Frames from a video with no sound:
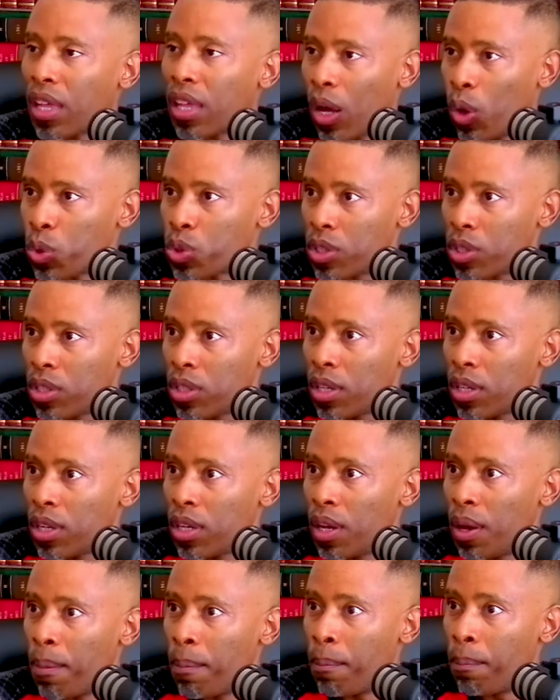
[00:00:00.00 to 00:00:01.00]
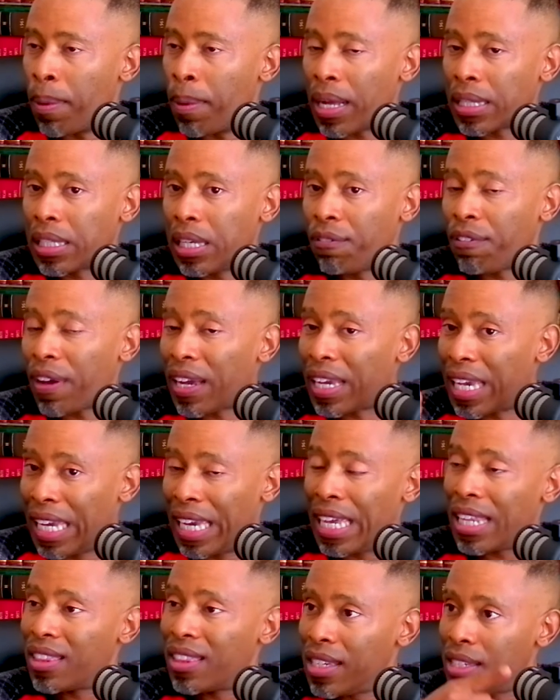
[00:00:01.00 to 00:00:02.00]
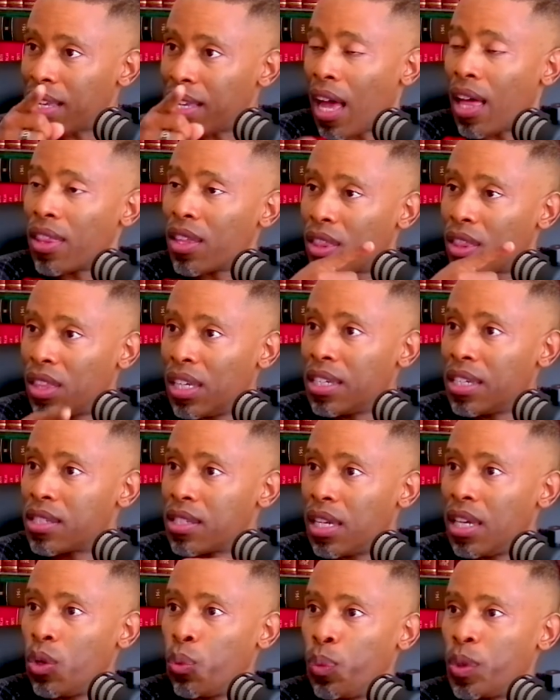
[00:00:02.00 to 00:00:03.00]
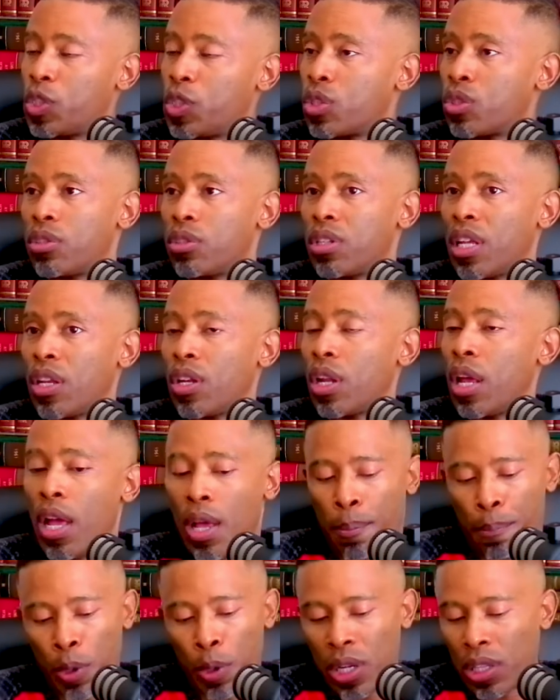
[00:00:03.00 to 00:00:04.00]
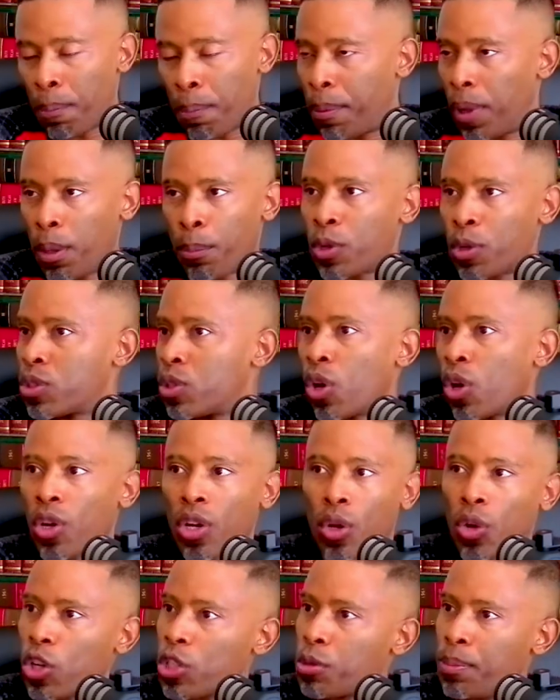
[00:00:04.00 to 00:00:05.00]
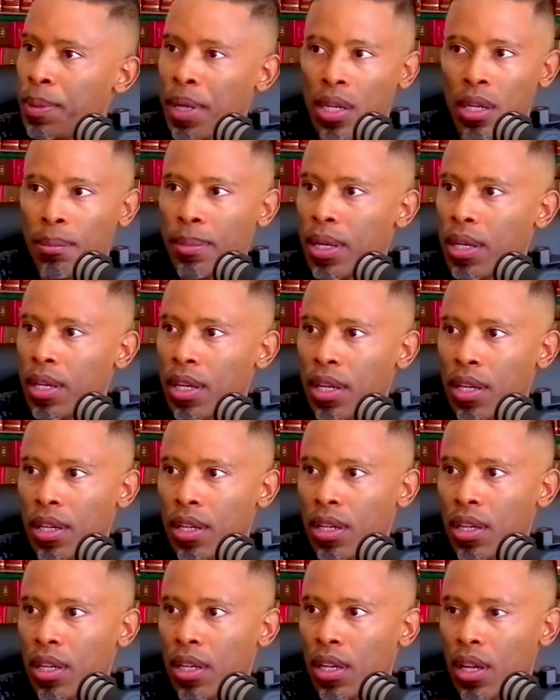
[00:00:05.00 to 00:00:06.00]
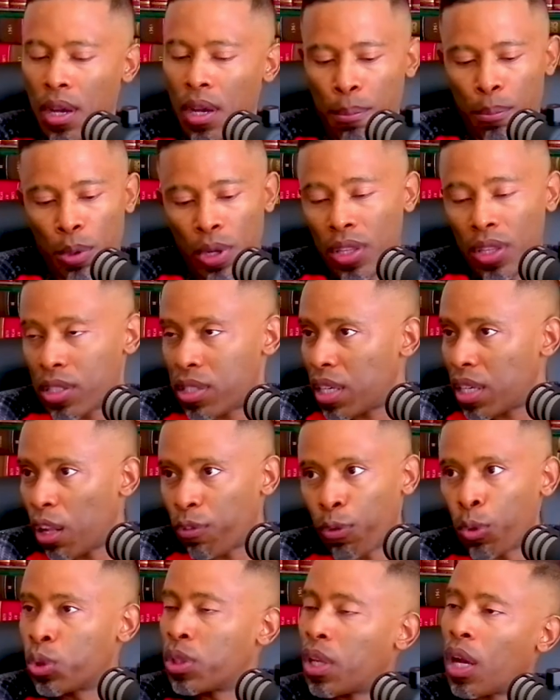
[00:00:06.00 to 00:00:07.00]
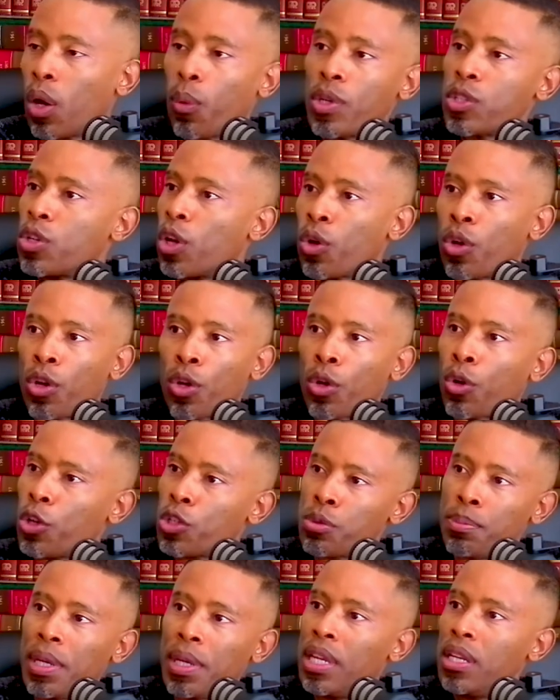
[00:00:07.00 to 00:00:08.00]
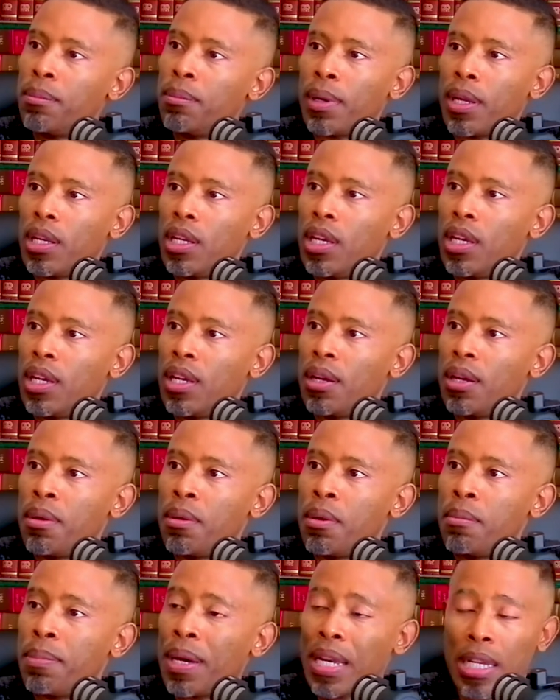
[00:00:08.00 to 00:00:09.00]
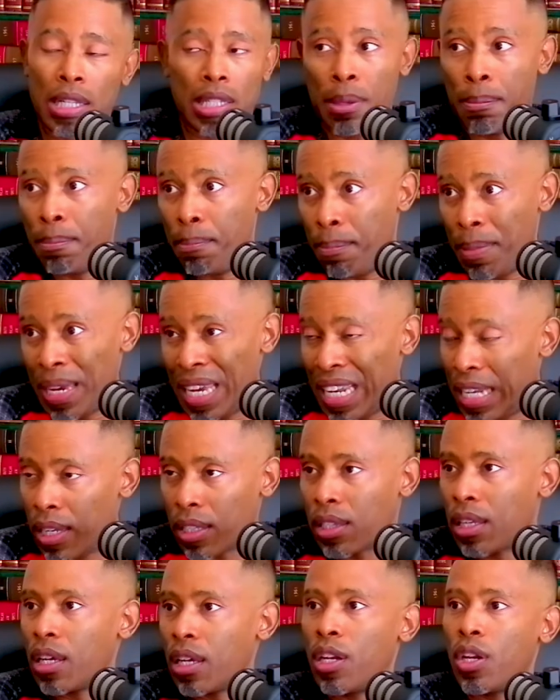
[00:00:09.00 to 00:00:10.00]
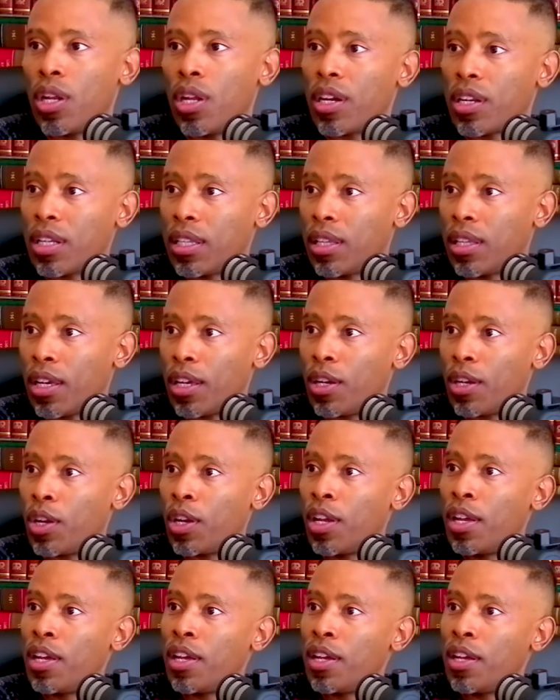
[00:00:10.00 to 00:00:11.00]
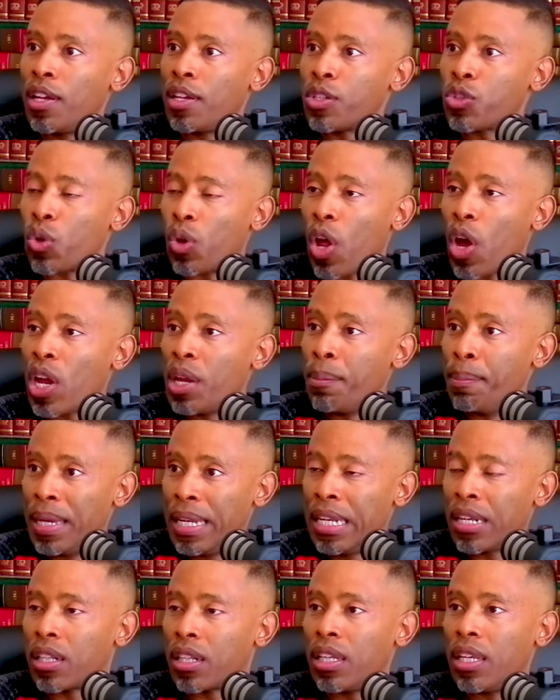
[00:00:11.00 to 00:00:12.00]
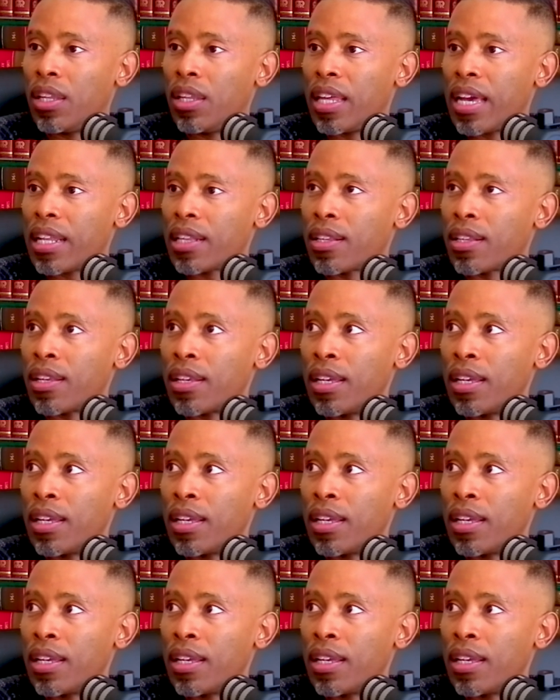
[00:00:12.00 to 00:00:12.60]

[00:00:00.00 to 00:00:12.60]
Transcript: thousand. Yeah. But if I can get these other things in, which is then putting the bulb is not going to cost me any money. Putting the cell phone tower is not going to cost me any money, but it's immediate return. So now immediately that